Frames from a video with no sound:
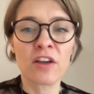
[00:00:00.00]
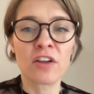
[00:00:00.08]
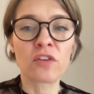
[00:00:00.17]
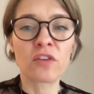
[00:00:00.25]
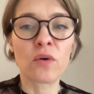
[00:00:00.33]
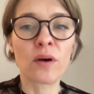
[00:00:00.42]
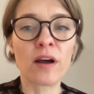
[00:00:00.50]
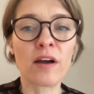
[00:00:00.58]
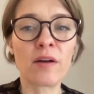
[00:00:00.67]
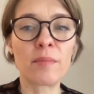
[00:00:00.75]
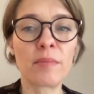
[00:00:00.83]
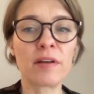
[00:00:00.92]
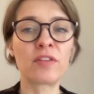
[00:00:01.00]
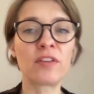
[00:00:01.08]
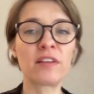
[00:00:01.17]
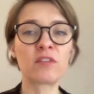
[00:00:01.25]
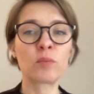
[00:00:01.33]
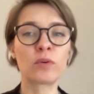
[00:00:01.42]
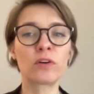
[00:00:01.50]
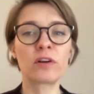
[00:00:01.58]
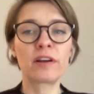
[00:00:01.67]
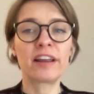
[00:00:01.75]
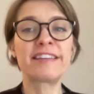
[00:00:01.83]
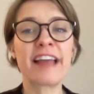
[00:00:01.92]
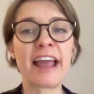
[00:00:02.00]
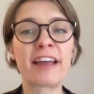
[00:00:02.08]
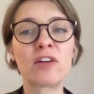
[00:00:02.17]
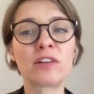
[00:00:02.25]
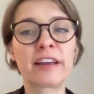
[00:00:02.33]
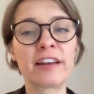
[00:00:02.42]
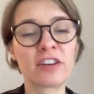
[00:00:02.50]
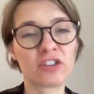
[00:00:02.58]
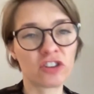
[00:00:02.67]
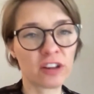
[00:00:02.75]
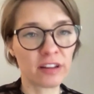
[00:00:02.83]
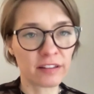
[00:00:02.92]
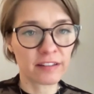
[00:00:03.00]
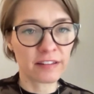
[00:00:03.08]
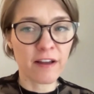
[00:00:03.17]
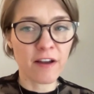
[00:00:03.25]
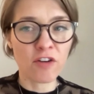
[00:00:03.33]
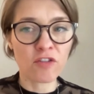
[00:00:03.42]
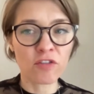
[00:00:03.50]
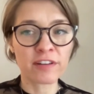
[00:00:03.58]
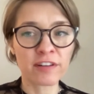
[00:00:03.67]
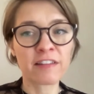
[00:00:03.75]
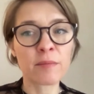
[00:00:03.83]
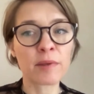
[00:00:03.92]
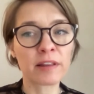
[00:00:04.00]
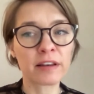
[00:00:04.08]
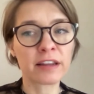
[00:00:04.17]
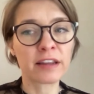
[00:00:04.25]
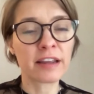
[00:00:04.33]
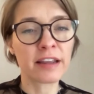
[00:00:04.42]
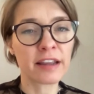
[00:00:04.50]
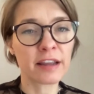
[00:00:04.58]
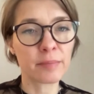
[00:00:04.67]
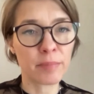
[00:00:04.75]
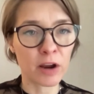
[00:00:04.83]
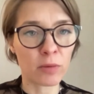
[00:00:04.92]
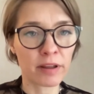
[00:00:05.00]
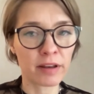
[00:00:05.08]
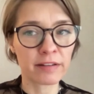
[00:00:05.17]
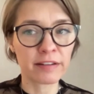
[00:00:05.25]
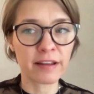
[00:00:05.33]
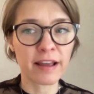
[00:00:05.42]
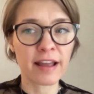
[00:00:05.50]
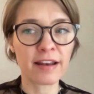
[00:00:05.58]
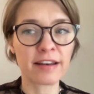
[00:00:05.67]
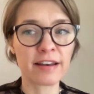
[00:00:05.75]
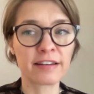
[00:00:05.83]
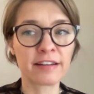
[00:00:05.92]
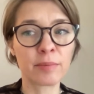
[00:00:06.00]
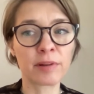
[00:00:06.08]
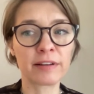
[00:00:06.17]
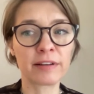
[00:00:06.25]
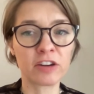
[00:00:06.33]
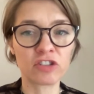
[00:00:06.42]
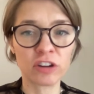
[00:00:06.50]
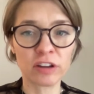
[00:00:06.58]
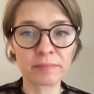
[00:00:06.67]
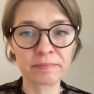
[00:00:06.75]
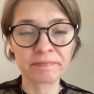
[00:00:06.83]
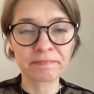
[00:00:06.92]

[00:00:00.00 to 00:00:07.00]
So these were entangled conditions of disability, impairment, and debilitation.